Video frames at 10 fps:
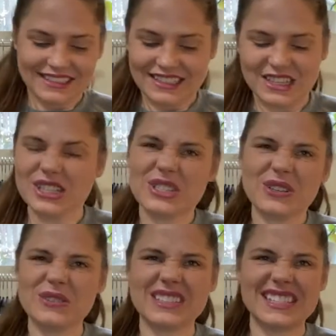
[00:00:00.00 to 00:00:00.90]
they just
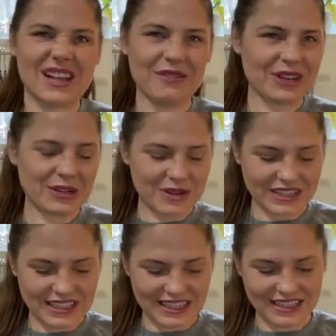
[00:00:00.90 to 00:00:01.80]
don't sell very
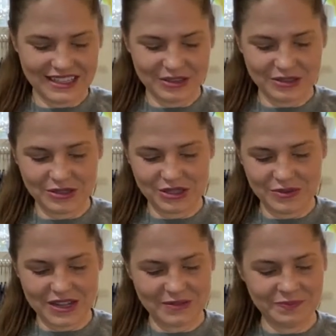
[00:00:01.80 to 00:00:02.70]
quickly. They don't do too
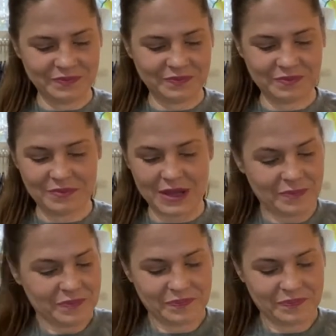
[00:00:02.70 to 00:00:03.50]
well, but